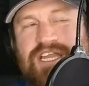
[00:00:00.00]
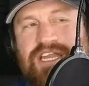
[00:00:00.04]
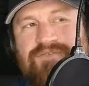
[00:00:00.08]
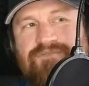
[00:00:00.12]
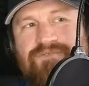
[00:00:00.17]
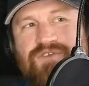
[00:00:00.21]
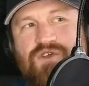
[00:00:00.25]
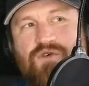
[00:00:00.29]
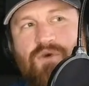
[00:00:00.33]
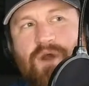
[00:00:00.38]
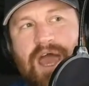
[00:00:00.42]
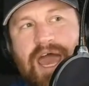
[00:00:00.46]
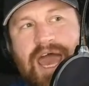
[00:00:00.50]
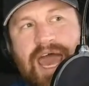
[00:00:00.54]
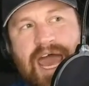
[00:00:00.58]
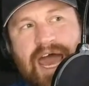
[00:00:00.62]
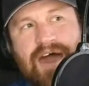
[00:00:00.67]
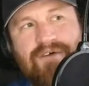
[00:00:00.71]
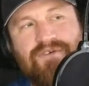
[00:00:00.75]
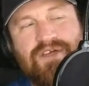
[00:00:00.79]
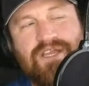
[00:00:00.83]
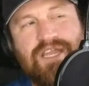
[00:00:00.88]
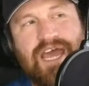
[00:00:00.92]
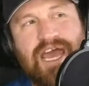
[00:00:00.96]
And if you
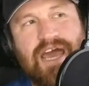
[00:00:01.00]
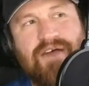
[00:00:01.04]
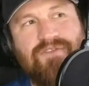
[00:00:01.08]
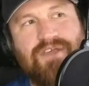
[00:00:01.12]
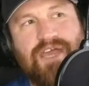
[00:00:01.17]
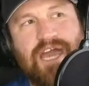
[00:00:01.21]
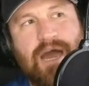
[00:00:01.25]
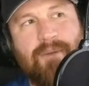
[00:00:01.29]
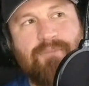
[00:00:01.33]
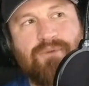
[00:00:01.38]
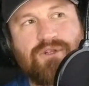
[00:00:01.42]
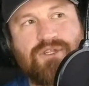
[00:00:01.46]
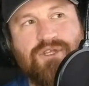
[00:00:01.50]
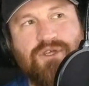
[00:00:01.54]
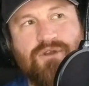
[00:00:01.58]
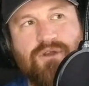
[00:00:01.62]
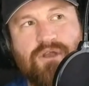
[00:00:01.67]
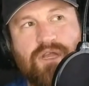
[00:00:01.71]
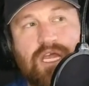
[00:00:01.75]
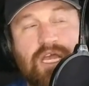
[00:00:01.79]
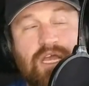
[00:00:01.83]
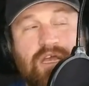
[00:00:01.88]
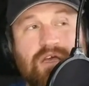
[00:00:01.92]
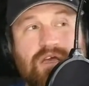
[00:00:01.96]
haven't had the
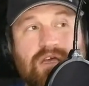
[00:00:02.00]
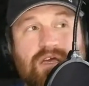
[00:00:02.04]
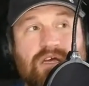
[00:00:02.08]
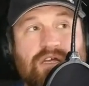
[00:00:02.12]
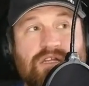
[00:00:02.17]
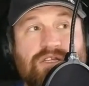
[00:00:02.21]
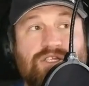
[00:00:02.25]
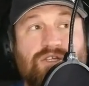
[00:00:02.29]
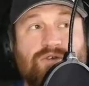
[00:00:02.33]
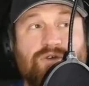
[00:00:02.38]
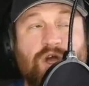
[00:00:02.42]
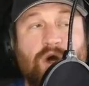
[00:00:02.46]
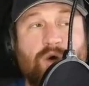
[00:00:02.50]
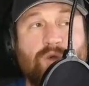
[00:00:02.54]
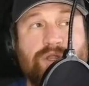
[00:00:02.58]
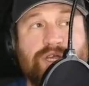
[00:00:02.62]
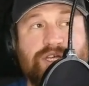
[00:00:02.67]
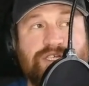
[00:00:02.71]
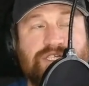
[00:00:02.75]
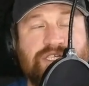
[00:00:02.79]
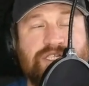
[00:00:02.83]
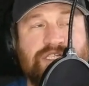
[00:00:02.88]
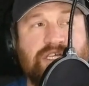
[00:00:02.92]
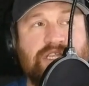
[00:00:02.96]
opportunity to go
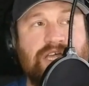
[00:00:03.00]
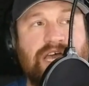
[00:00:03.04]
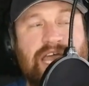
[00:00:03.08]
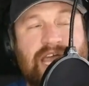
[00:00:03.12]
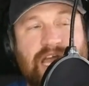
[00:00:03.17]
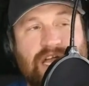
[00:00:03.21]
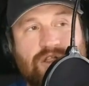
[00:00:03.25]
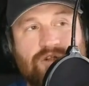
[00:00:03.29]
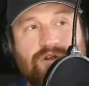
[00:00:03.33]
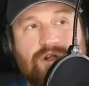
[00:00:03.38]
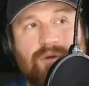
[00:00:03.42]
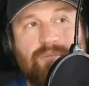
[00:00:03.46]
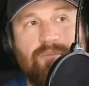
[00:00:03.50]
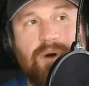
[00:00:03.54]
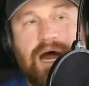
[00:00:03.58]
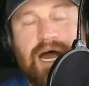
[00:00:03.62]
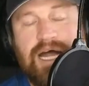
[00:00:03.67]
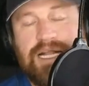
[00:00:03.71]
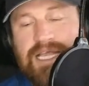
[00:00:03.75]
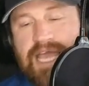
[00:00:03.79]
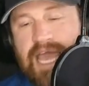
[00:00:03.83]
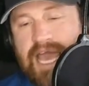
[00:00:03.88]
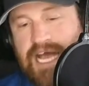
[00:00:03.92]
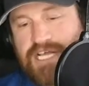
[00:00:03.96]
listen to the Antler Up
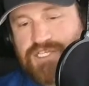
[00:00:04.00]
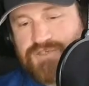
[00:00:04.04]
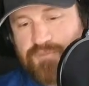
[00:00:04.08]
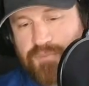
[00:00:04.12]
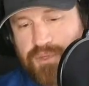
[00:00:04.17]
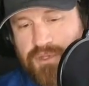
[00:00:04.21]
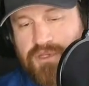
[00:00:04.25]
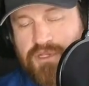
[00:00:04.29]
podcast,